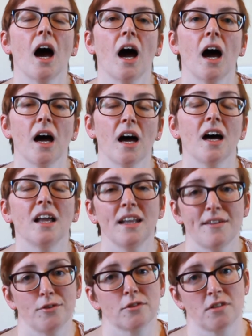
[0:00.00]
a
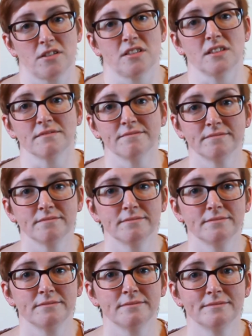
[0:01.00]
level crossing.
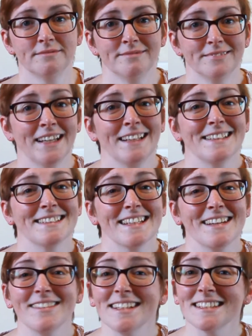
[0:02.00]
Like,
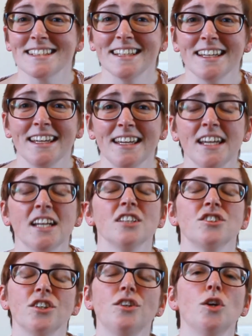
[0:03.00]
seriously?
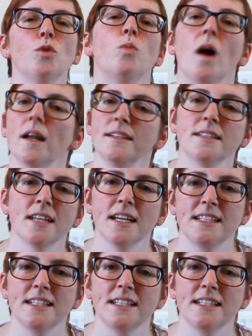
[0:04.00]
Do you want to